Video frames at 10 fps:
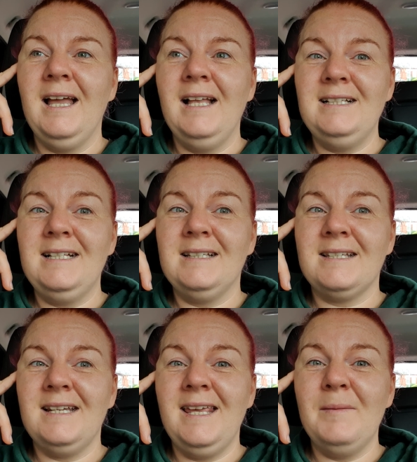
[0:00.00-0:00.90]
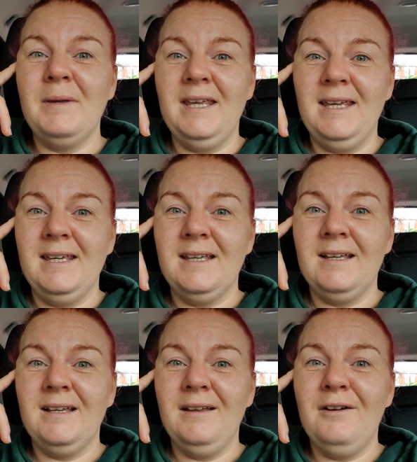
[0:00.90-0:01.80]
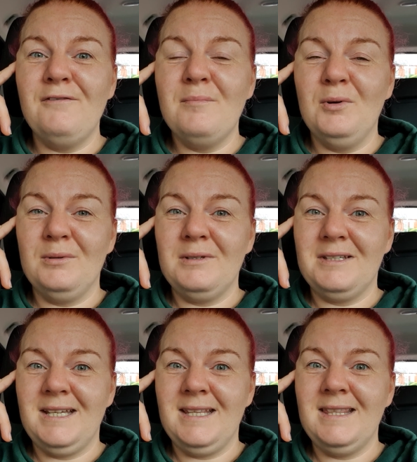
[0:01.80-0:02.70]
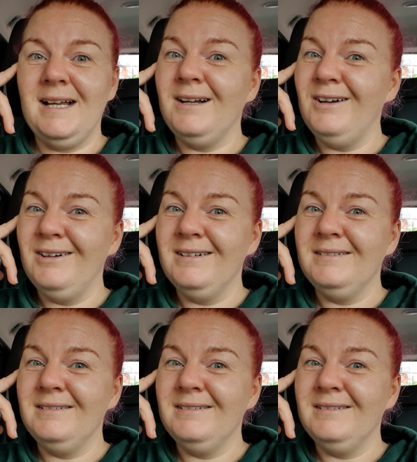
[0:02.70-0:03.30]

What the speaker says: a little sneaky peek of the books that I got.